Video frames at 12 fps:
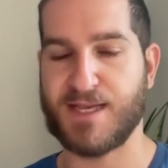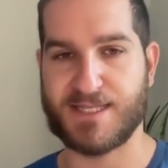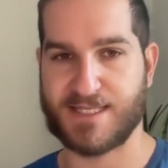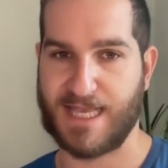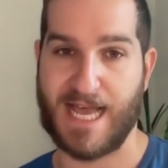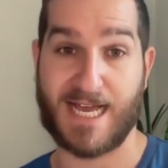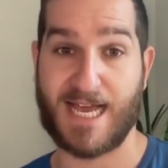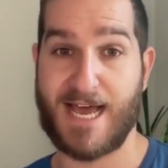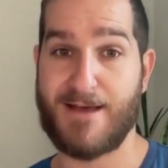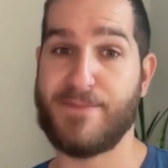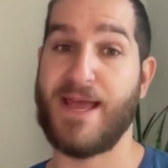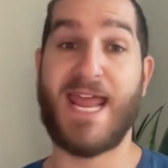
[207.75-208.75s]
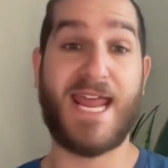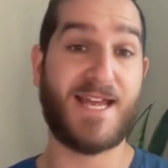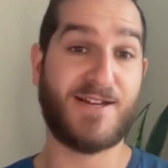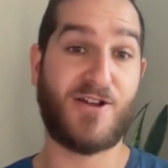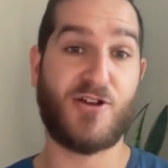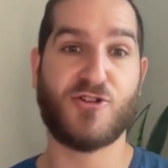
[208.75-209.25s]
Slack app
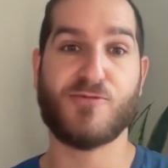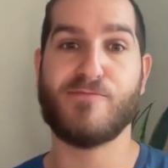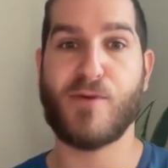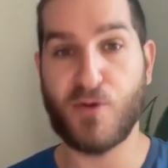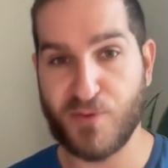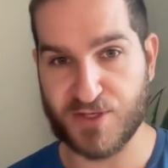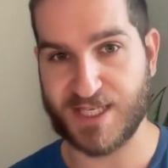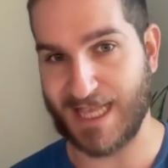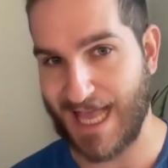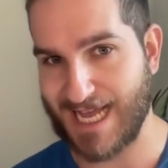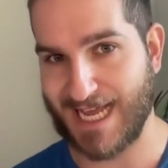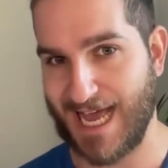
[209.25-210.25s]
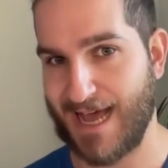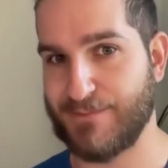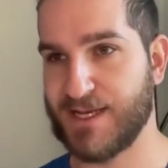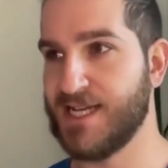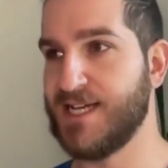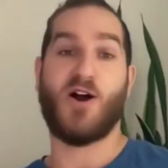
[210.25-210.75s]
and on your mobile Slack app.